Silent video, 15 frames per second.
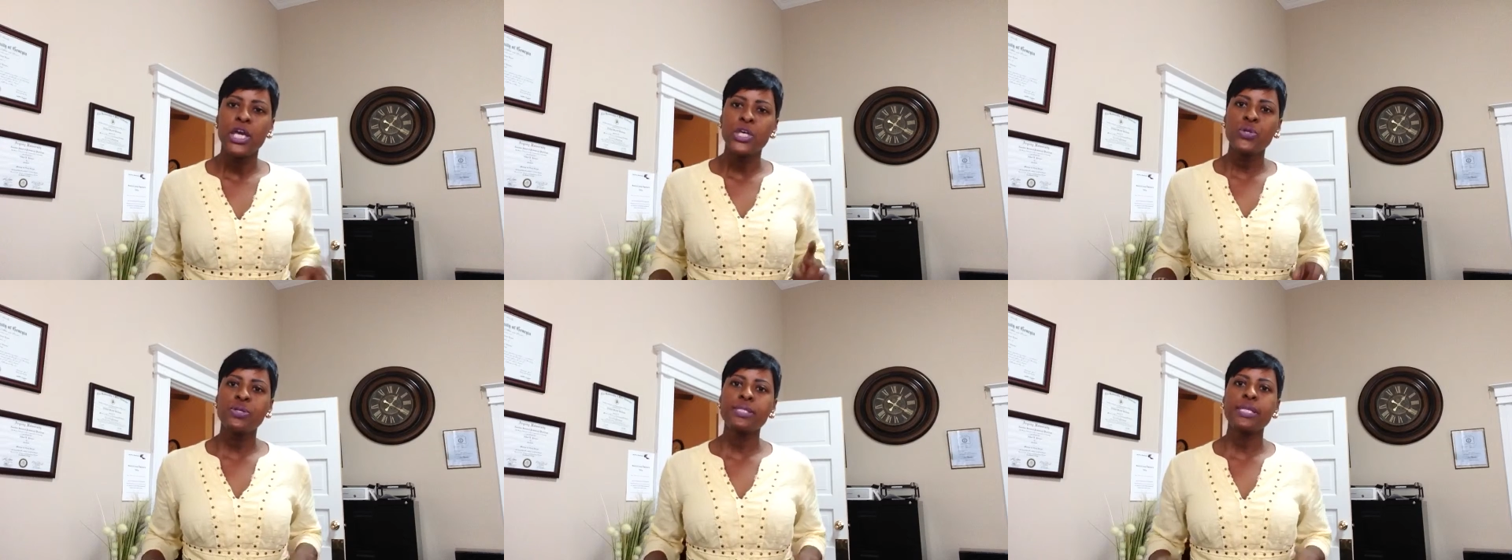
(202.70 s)

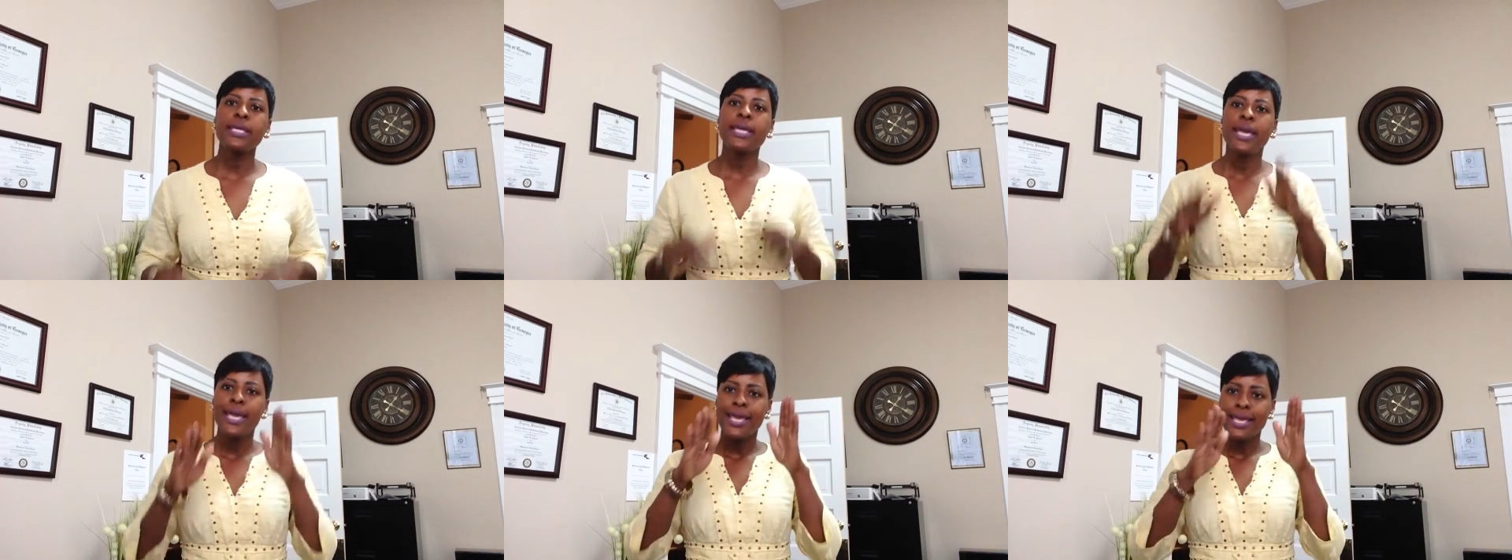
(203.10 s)
You
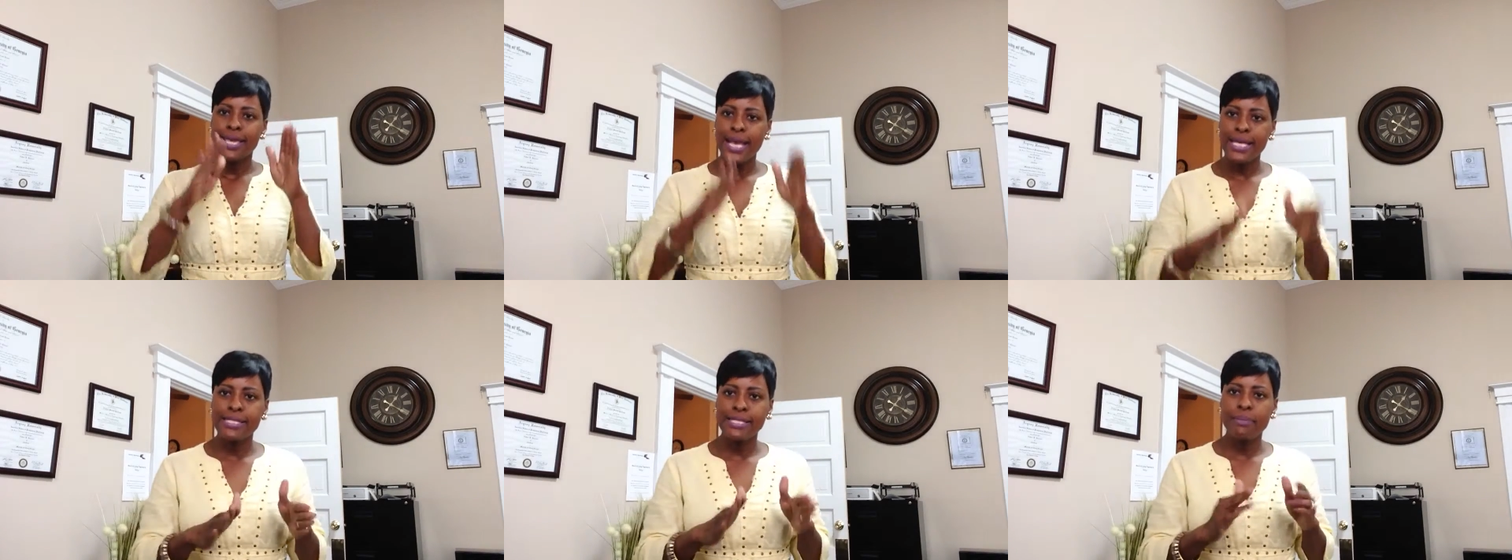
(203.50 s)
see,
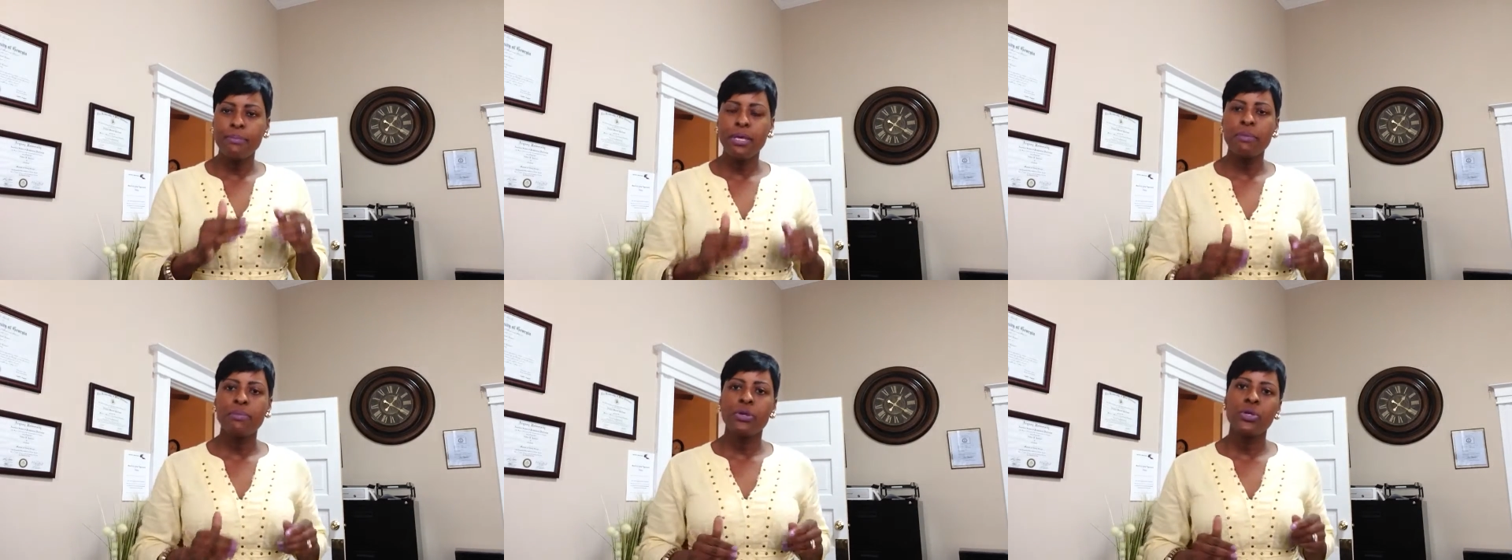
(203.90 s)
yes, it
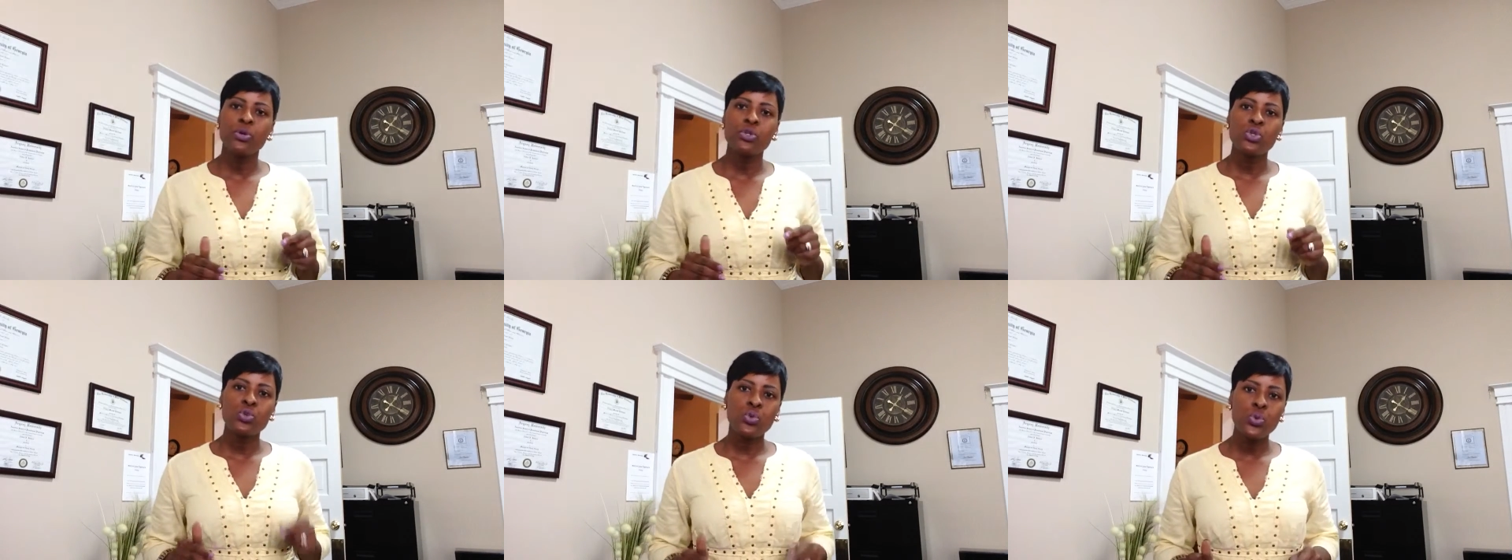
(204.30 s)
may be
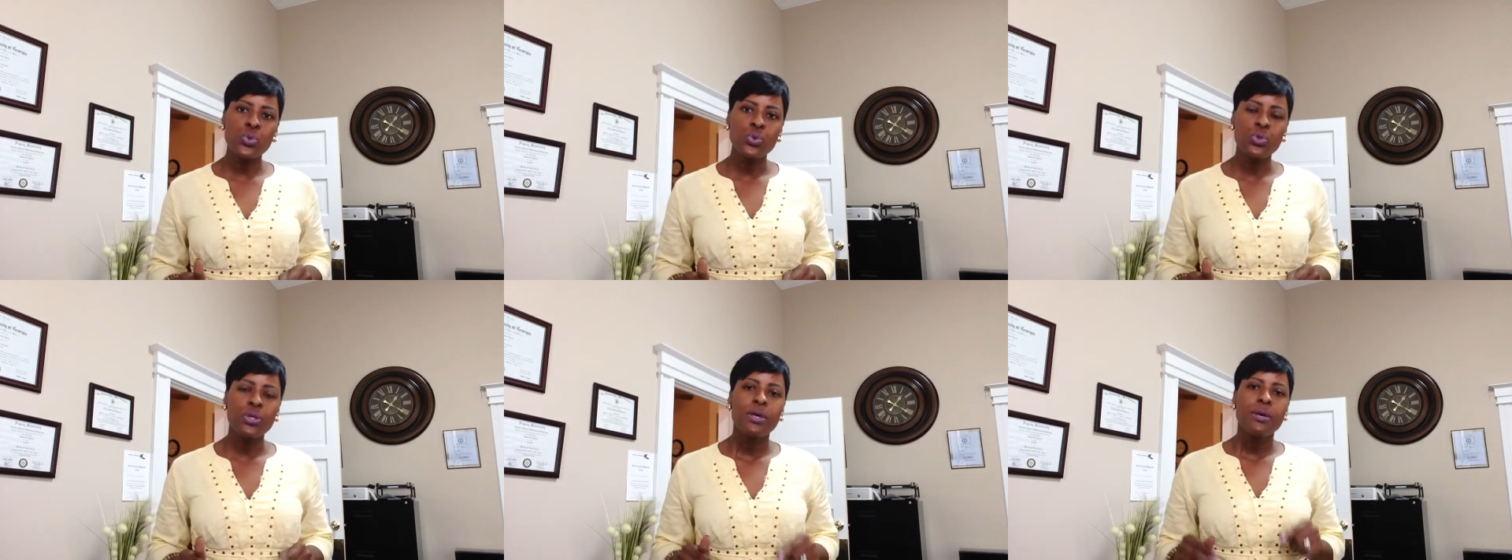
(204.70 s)
your
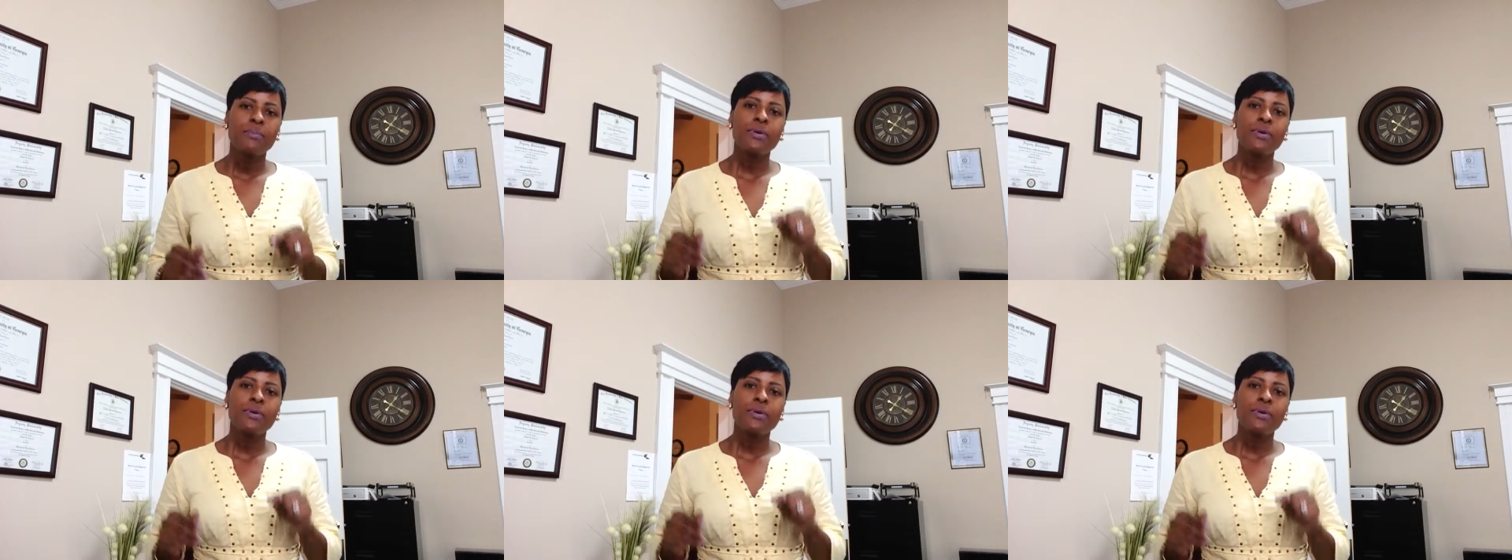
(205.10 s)
truth,